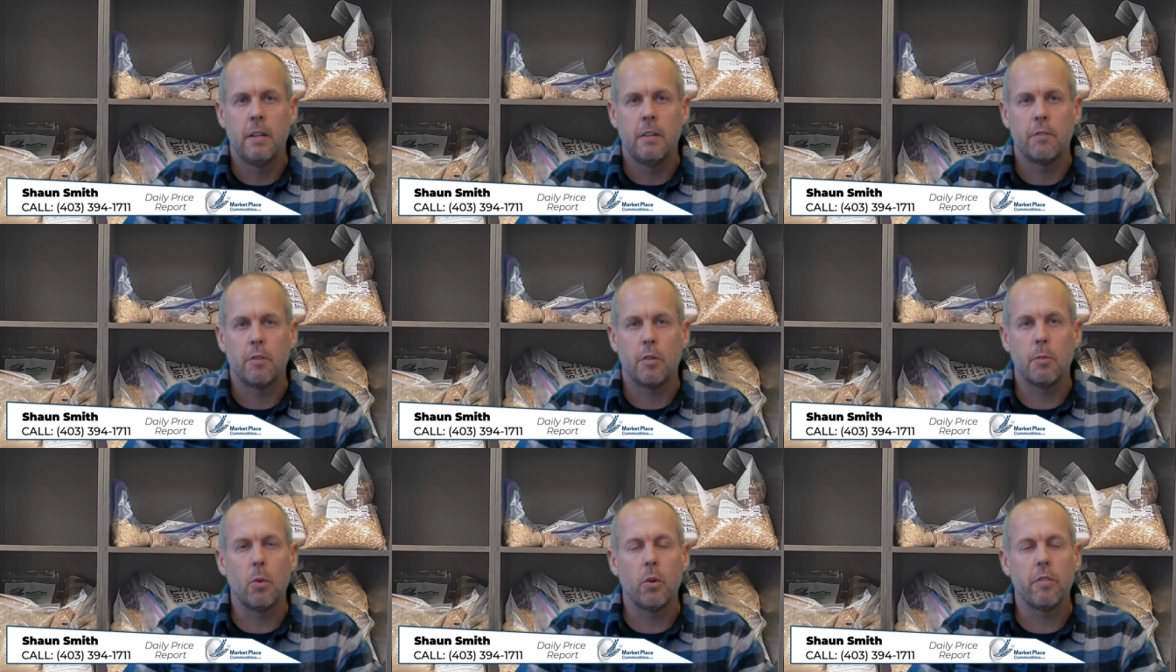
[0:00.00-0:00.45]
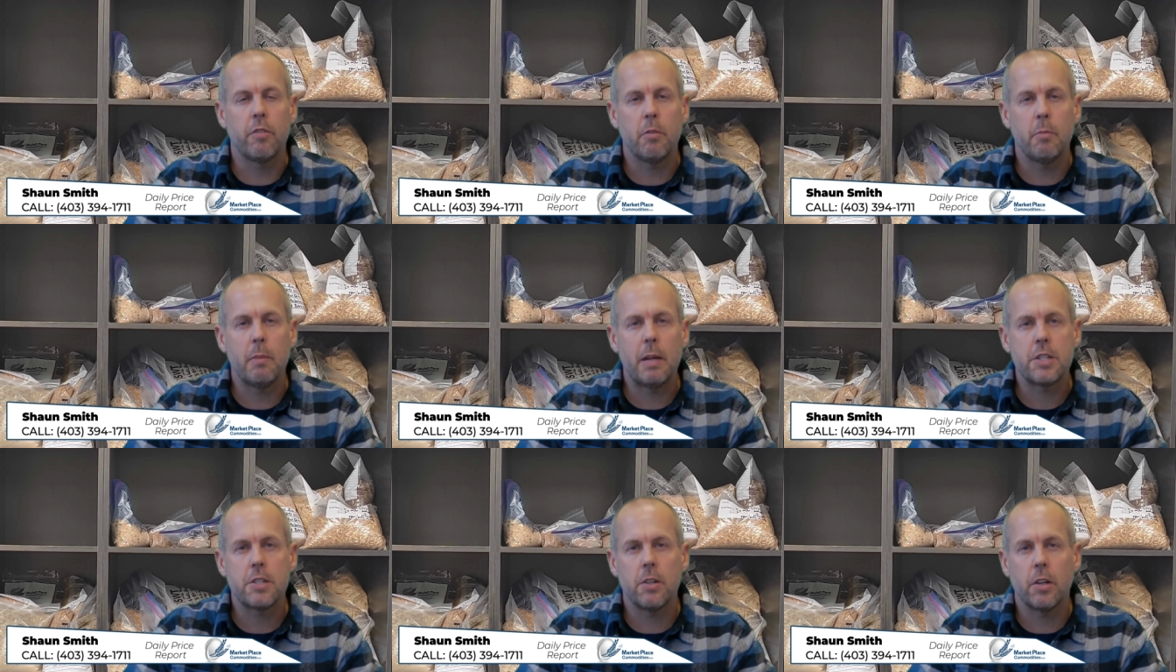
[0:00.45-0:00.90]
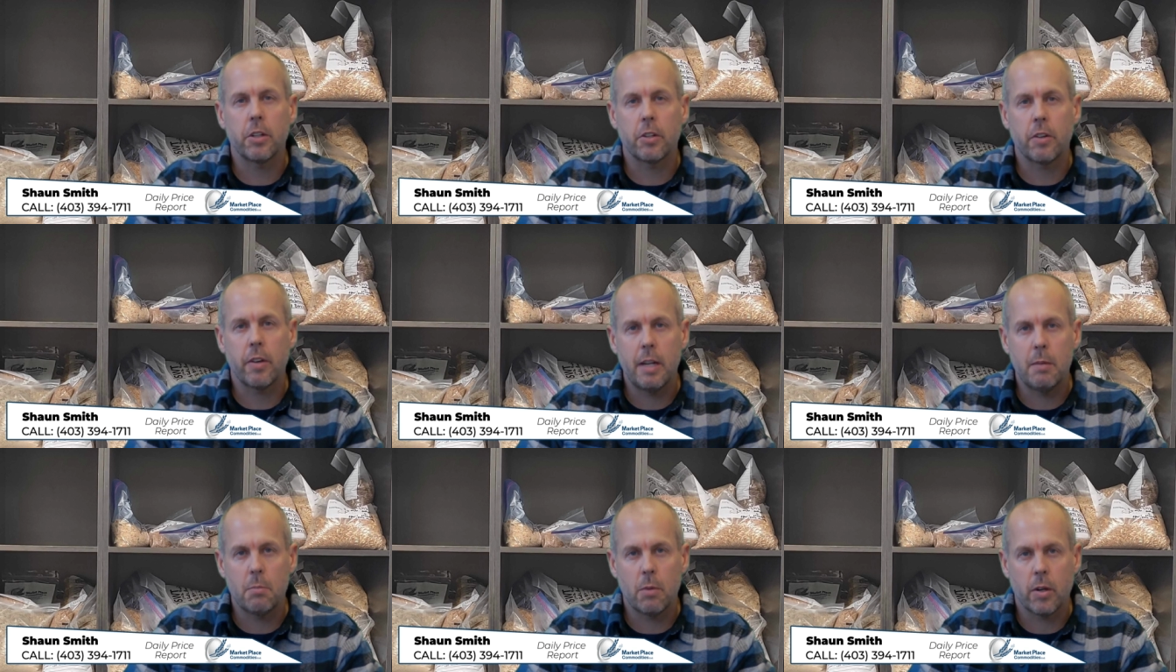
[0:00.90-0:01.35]
For more information on
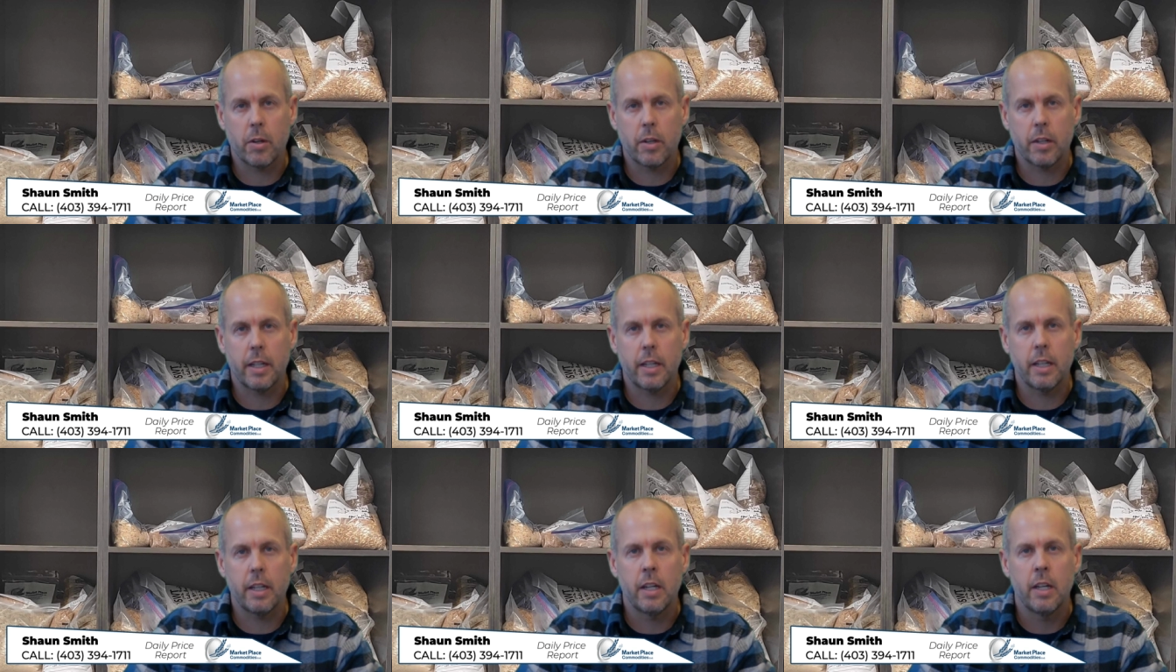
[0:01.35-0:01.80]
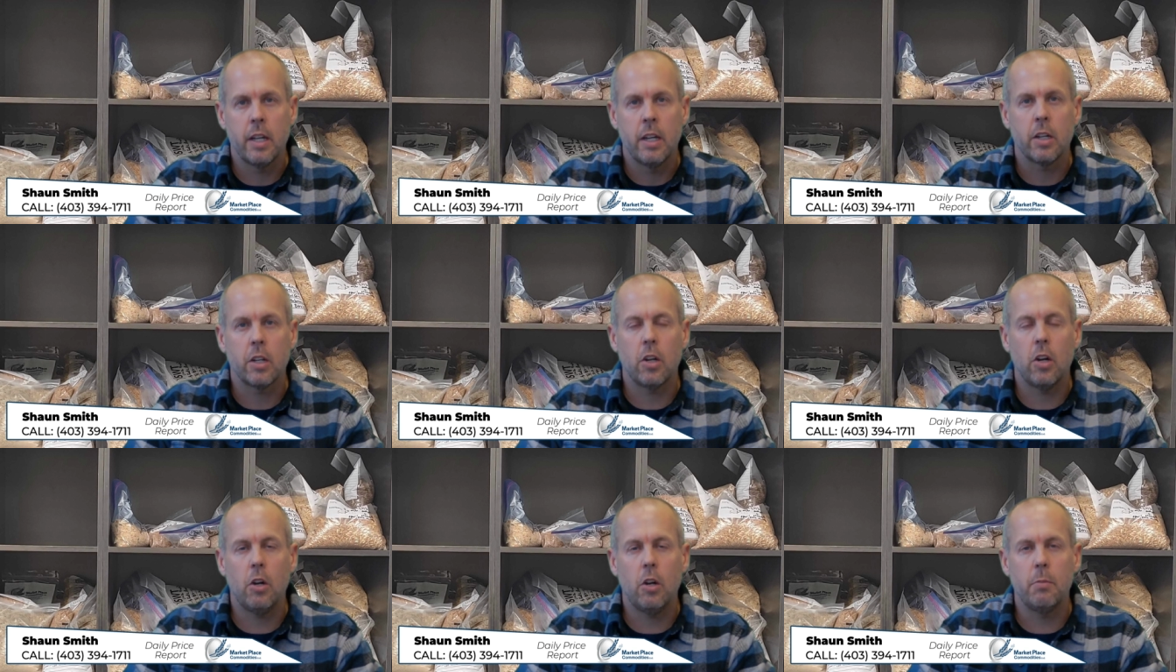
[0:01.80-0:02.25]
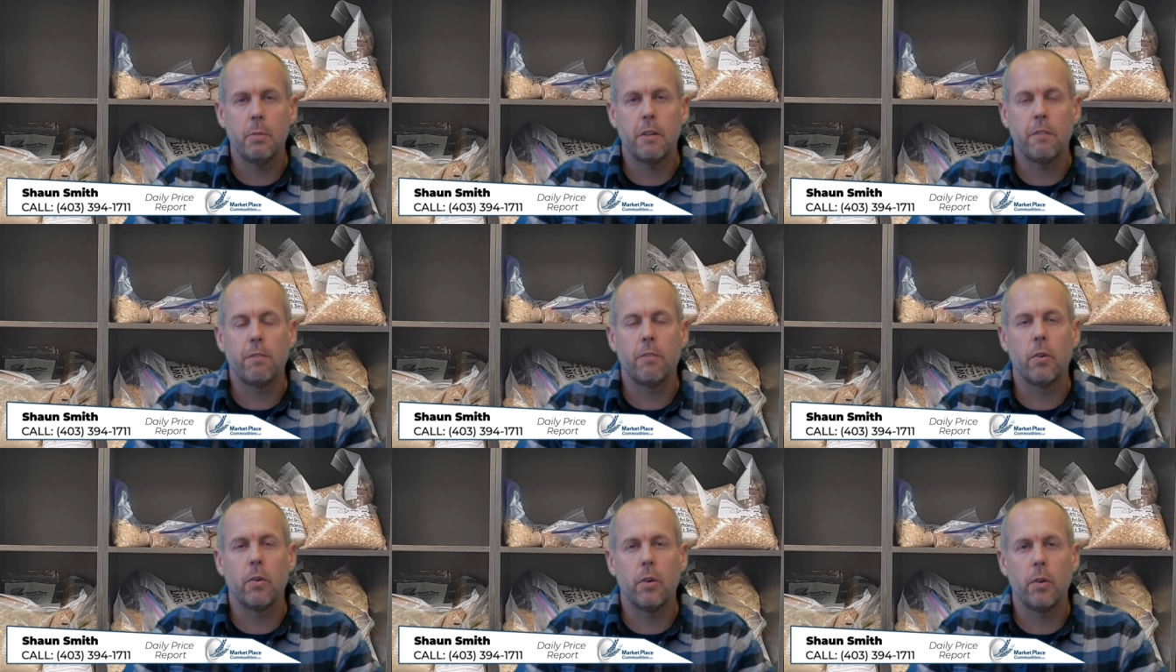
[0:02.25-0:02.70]
grain marketing, call me
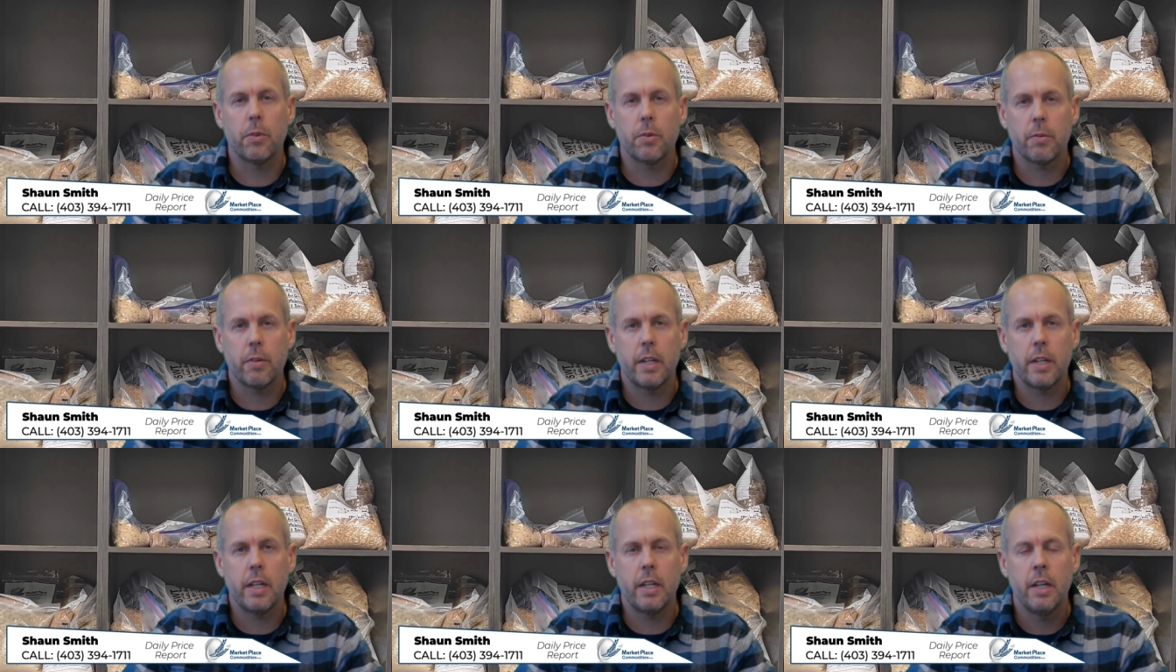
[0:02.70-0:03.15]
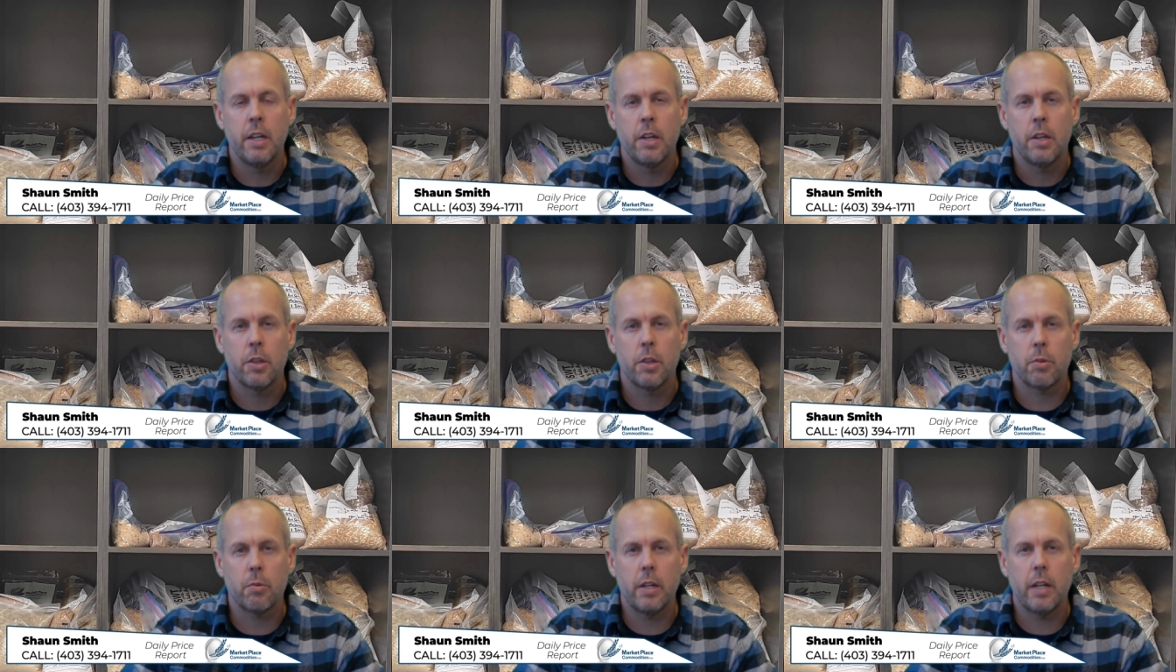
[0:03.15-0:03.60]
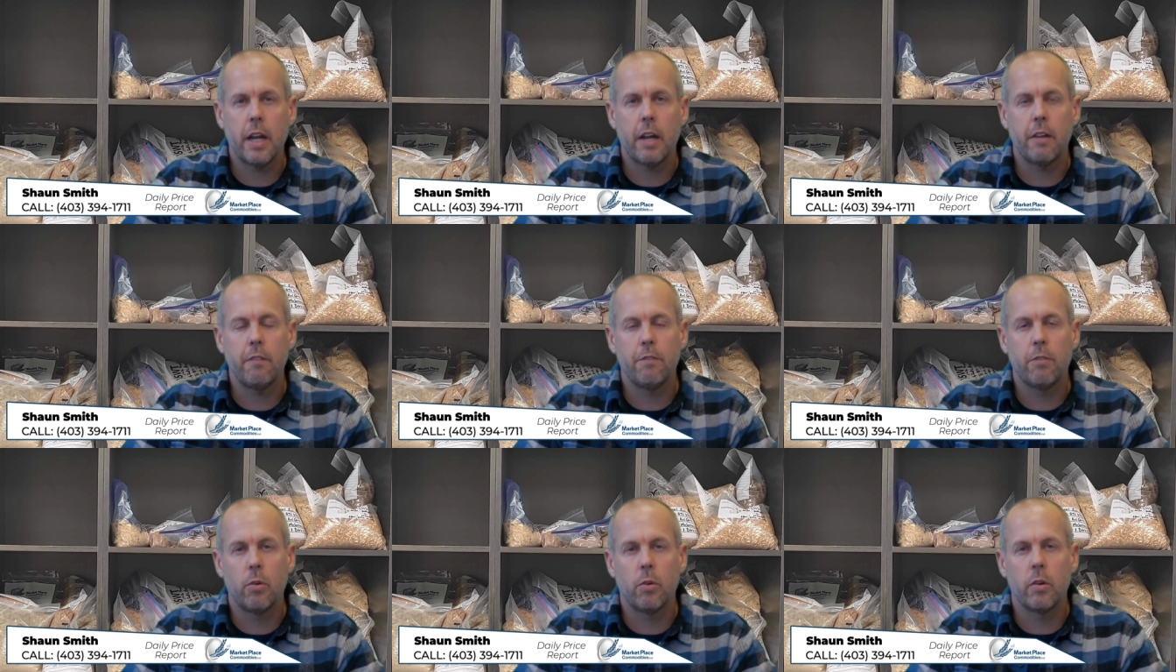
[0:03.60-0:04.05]
at 403
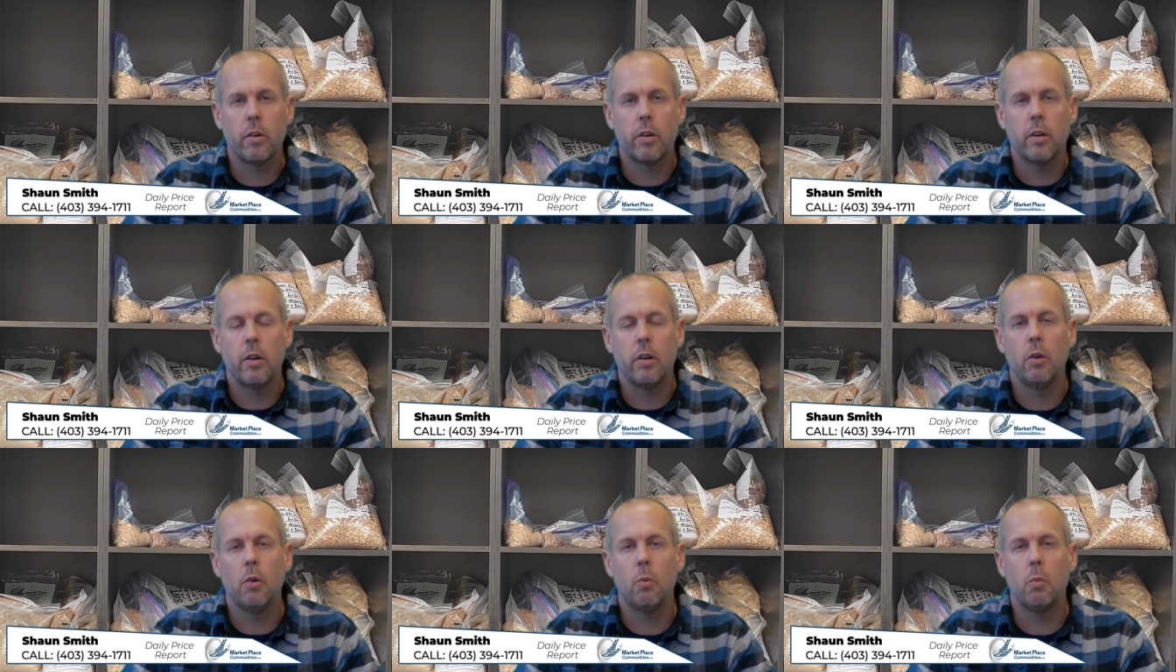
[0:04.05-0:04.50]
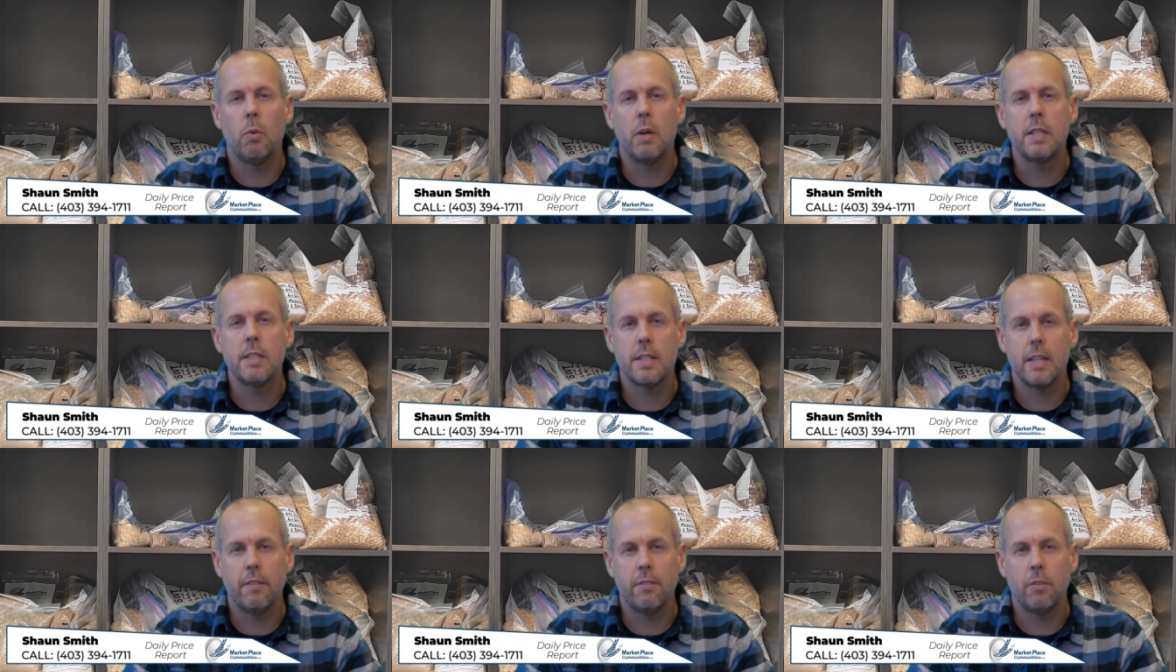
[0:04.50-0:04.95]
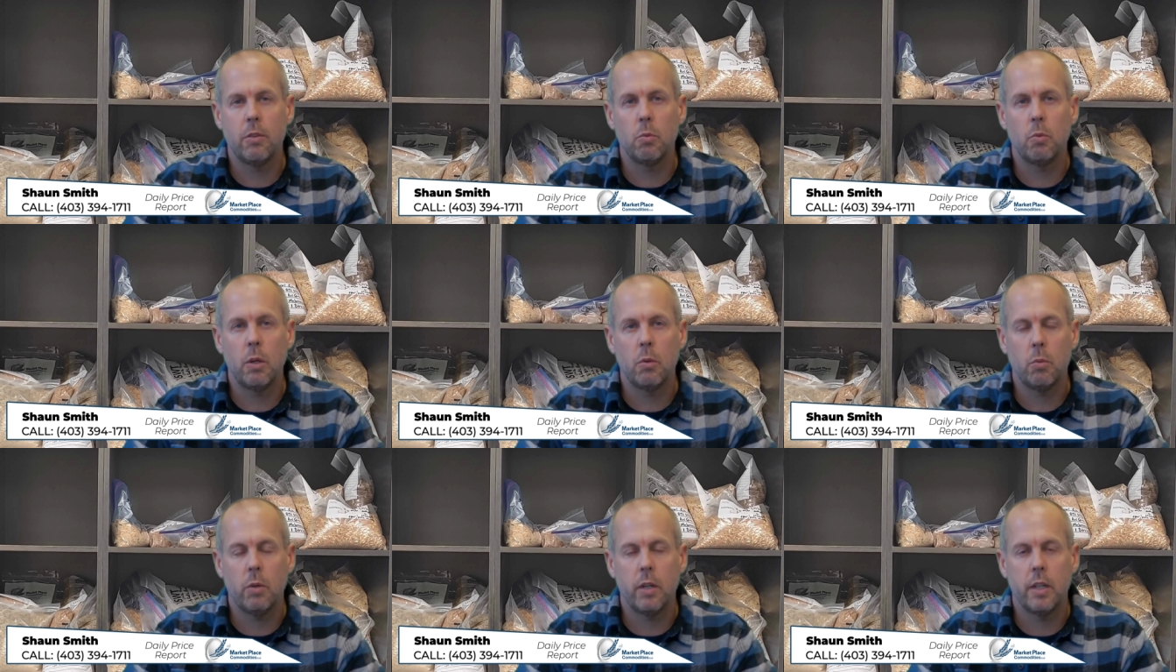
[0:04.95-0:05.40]
394
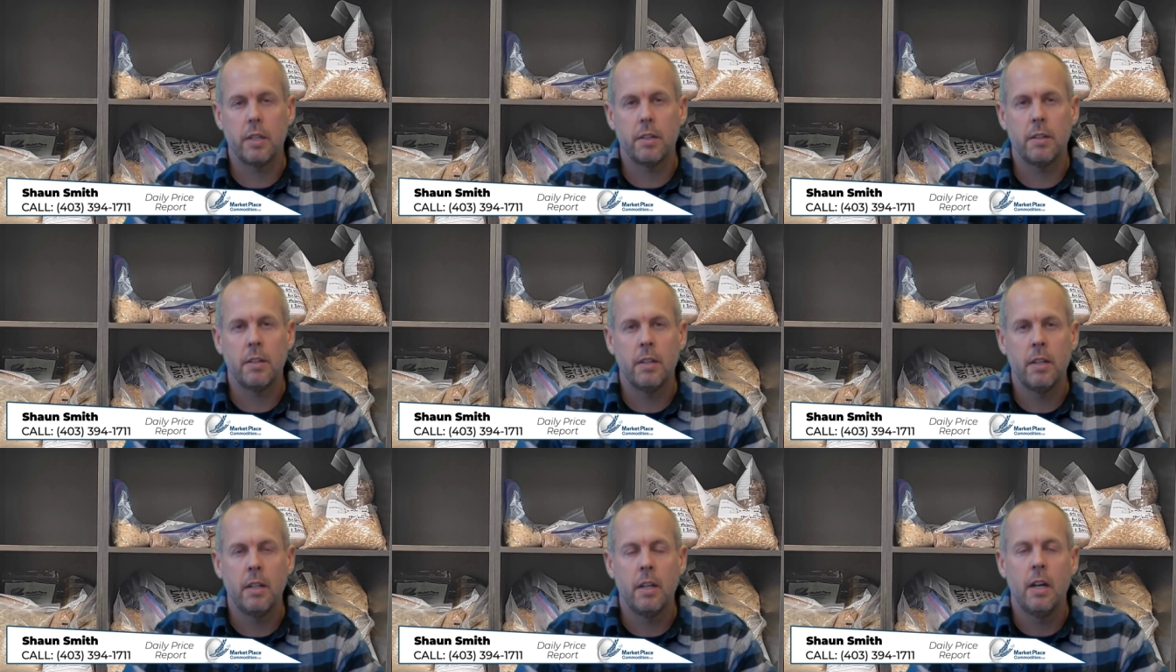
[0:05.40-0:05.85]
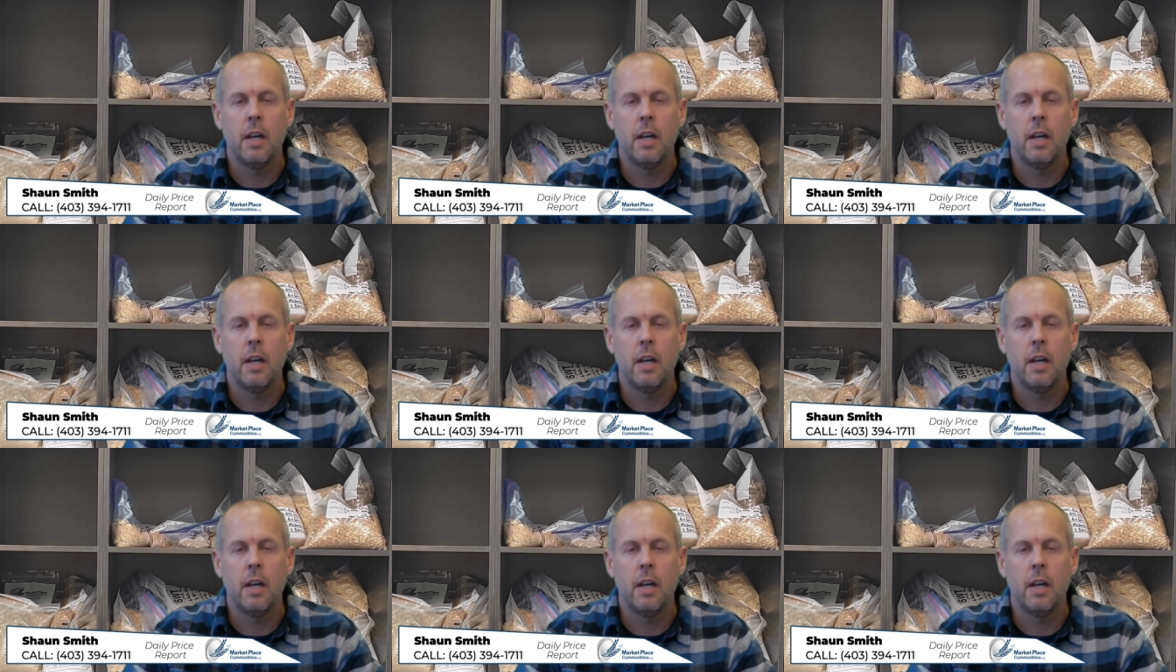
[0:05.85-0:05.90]
1711.